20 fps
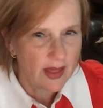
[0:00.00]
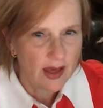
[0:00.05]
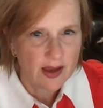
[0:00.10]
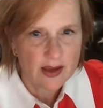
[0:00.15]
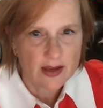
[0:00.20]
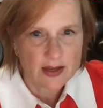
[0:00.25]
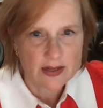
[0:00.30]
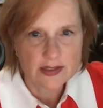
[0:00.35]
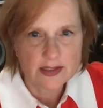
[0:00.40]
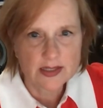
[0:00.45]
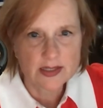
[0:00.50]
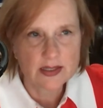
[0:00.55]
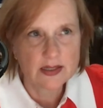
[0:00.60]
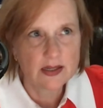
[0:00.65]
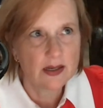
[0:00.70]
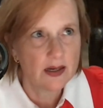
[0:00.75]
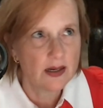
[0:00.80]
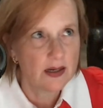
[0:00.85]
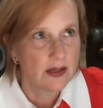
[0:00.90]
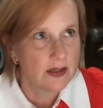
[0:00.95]

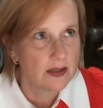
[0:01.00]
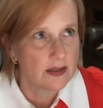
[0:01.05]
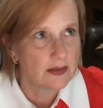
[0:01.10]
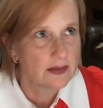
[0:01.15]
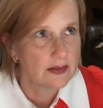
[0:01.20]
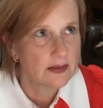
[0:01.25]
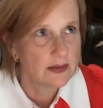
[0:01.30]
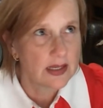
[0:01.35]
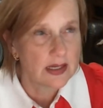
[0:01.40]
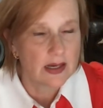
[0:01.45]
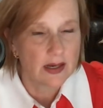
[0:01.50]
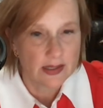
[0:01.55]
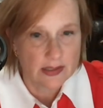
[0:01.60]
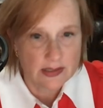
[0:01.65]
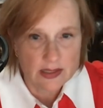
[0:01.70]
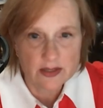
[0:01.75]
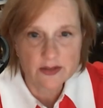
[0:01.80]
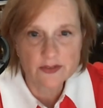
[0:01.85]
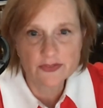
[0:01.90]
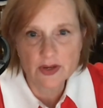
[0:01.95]
that that
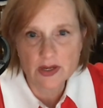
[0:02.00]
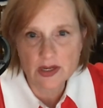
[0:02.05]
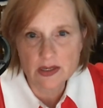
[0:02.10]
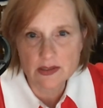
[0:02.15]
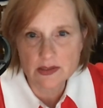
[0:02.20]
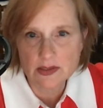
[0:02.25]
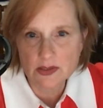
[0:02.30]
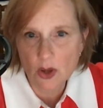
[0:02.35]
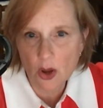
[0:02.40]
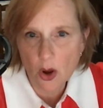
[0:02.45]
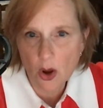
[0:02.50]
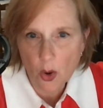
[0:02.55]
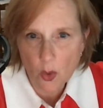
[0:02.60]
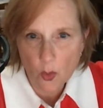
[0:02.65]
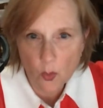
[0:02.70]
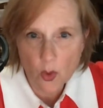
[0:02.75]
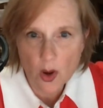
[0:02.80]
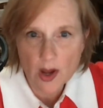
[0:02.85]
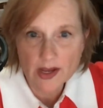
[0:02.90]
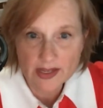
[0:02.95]
identifies
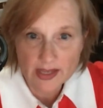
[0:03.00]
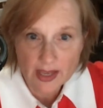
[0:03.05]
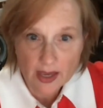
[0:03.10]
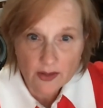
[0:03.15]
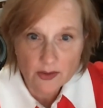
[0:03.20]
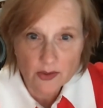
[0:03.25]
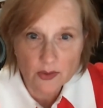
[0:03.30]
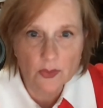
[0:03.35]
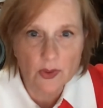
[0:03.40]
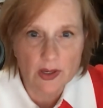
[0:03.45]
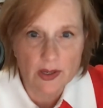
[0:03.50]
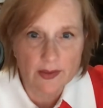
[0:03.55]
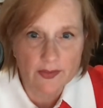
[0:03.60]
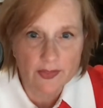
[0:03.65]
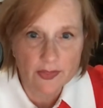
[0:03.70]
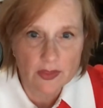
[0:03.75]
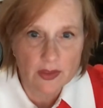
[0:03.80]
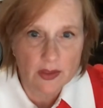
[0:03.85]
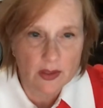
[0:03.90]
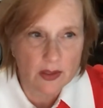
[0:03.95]
what
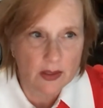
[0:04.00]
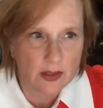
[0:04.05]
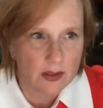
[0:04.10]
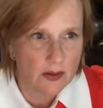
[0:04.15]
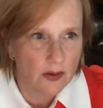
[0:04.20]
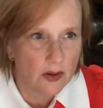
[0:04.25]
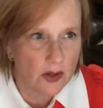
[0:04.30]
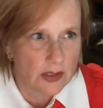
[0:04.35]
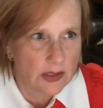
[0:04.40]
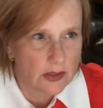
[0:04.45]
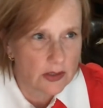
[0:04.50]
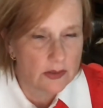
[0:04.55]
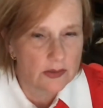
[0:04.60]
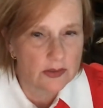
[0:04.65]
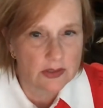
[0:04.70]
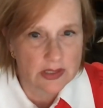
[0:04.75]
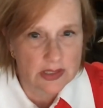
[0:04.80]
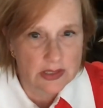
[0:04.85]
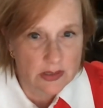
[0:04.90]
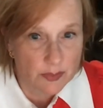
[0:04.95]
category the
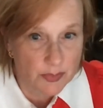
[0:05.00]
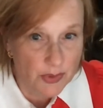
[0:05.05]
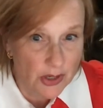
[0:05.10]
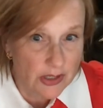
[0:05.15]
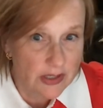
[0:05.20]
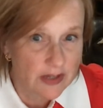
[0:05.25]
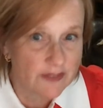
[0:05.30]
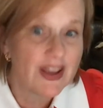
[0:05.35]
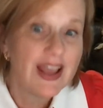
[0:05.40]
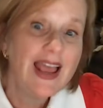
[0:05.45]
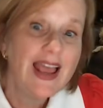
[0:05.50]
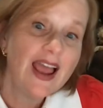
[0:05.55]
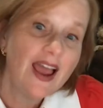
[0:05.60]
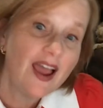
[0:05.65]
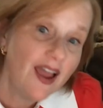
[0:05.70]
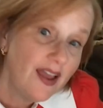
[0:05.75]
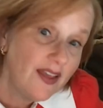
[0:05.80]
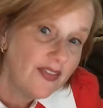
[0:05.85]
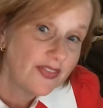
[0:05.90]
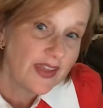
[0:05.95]
article is a part of,
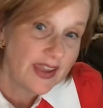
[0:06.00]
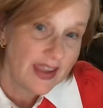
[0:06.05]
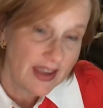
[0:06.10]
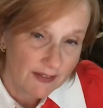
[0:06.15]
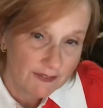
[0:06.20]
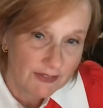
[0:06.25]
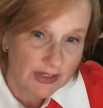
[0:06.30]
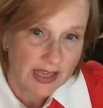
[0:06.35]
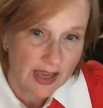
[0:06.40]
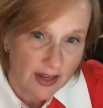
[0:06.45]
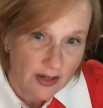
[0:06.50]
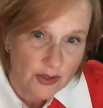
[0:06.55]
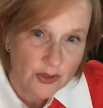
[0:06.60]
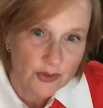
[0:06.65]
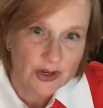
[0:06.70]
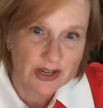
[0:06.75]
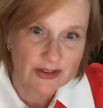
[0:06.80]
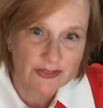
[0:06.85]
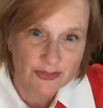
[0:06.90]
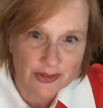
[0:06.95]
and they have a
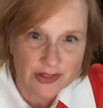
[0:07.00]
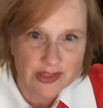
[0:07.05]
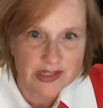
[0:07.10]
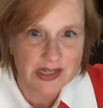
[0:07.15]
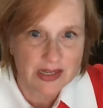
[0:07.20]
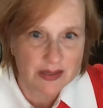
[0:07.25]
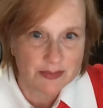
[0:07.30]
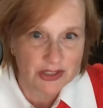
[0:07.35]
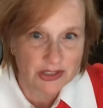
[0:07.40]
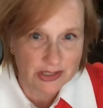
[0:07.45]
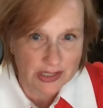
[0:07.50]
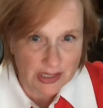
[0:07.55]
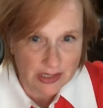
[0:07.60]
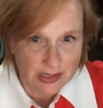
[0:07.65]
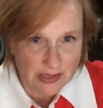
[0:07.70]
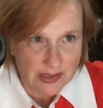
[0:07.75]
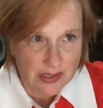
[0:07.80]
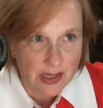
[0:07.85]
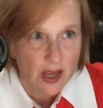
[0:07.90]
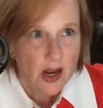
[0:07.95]
category for the Daybell
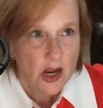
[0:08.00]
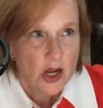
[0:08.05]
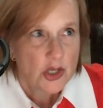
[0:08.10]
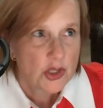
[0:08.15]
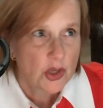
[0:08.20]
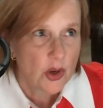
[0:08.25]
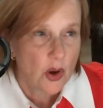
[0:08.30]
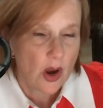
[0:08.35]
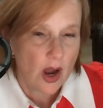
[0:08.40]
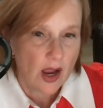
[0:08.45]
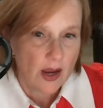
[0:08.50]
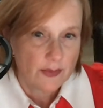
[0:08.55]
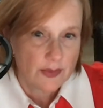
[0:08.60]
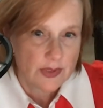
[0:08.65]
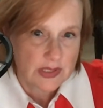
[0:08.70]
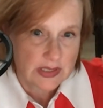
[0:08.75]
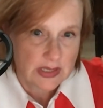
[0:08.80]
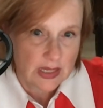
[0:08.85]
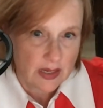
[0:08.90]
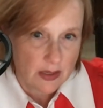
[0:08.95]
case. So I
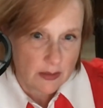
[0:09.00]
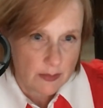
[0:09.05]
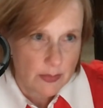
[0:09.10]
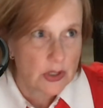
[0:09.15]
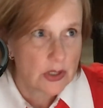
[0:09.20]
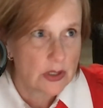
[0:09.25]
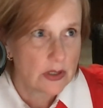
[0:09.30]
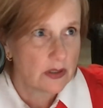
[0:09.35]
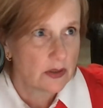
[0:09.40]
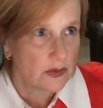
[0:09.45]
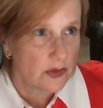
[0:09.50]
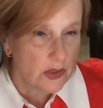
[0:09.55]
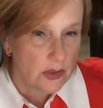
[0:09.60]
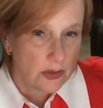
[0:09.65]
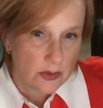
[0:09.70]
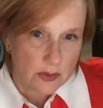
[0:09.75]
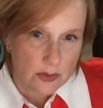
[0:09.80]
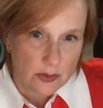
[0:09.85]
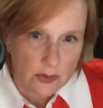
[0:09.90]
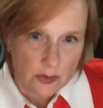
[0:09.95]
was able
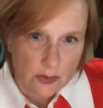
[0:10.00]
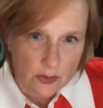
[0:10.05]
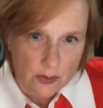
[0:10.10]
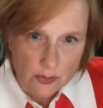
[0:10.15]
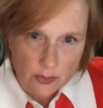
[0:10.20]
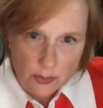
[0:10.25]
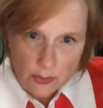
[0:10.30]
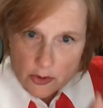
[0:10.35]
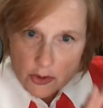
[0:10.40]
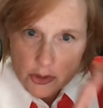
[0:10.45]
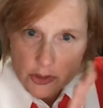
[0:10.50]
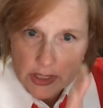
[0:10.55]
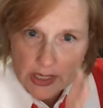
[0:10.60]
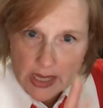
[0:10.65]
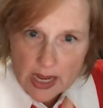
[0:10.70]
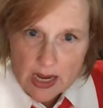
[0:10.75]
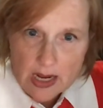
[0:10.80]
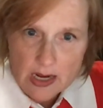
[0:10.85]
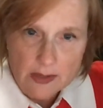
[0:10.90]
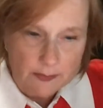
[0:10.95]
to
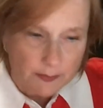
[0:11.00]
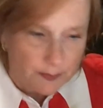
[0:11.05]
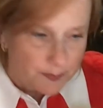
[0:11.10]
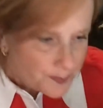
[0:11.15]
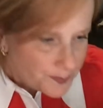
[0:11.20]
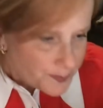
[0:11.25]
create